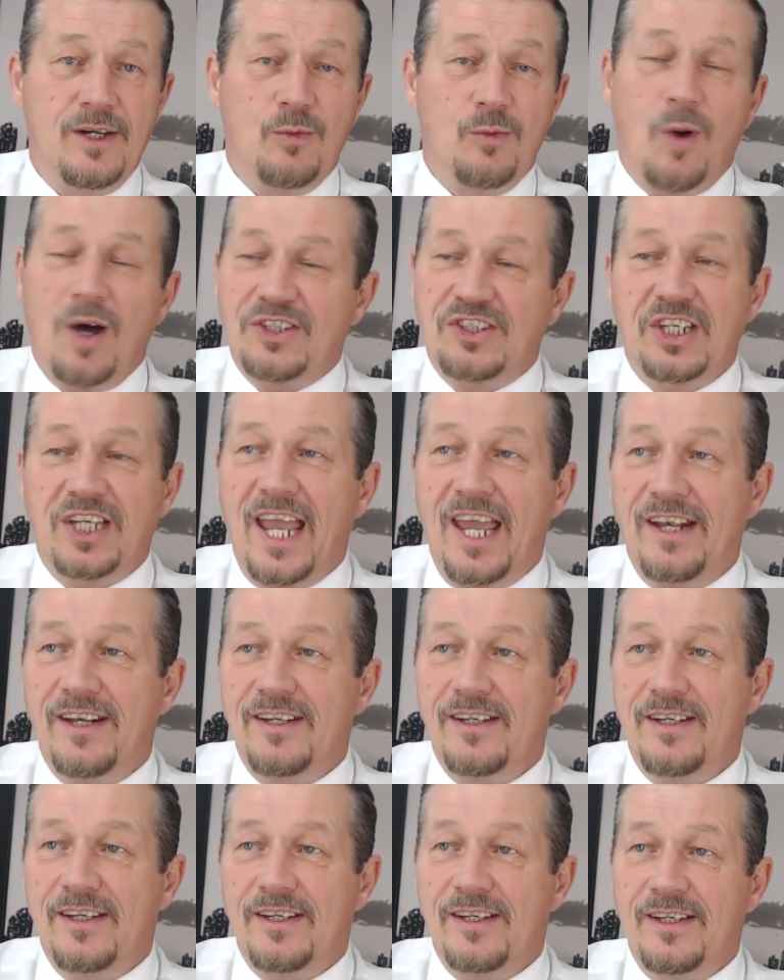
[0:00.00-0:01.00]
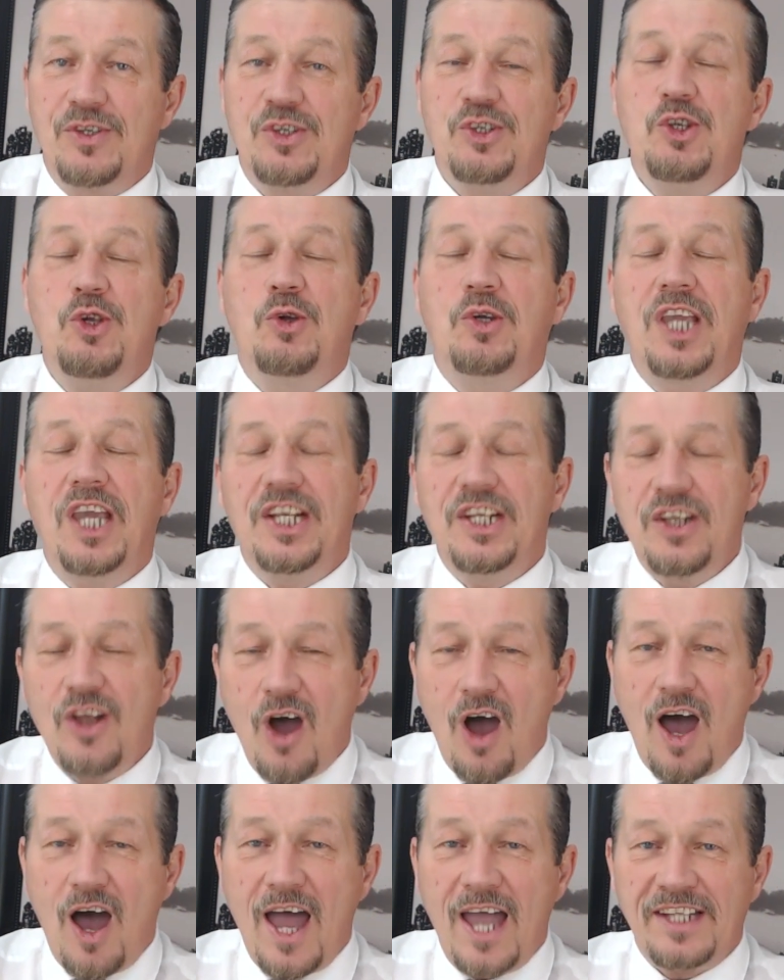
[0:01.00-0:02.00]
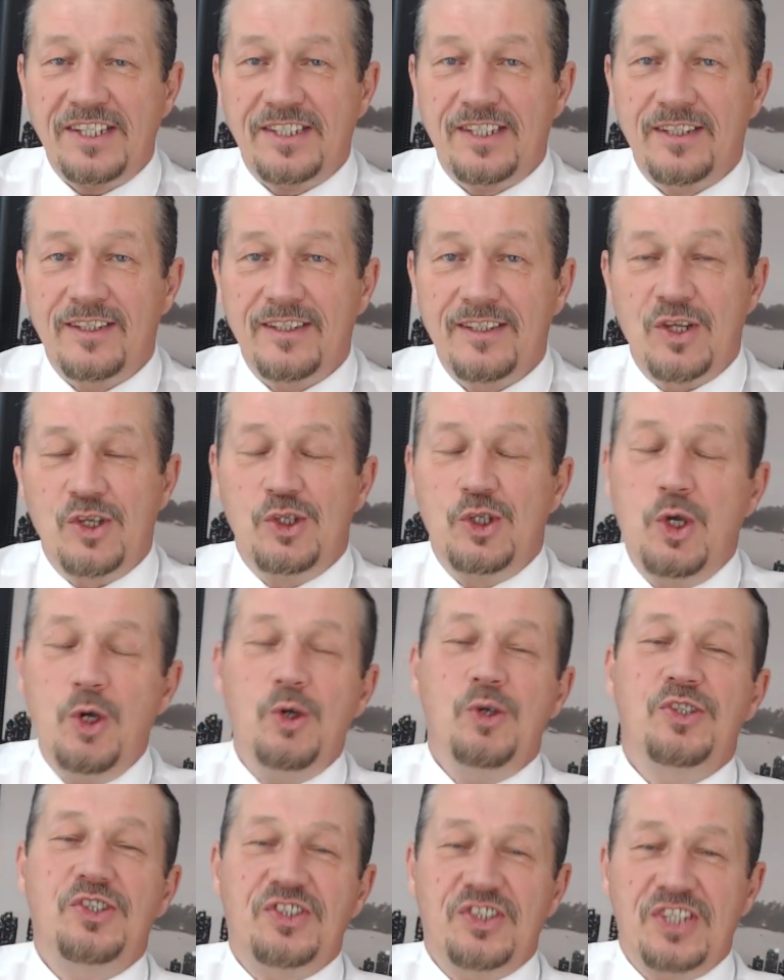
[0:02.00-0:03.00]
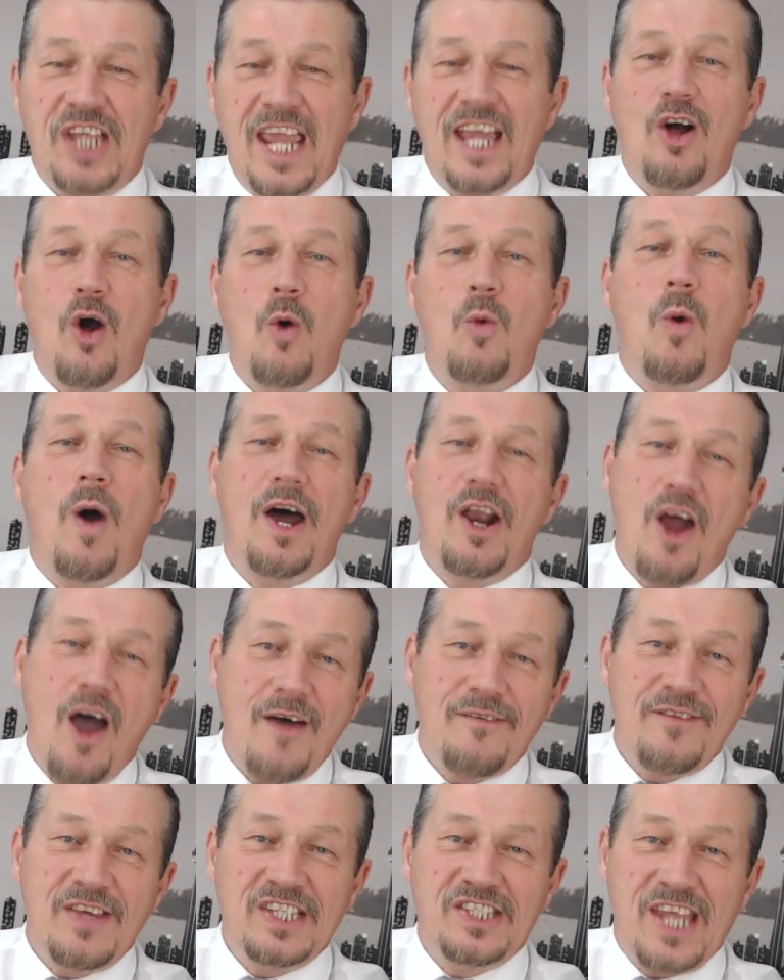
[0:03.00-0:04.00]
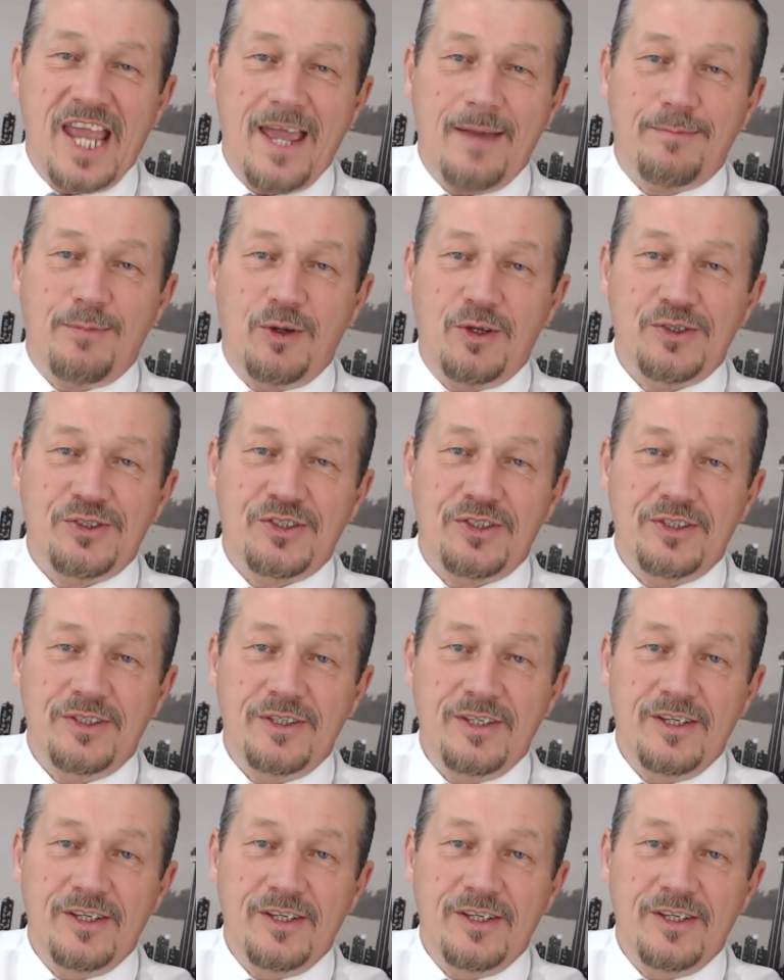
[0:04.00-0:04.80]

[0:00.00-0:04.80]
once again, you cannot use single one-off examples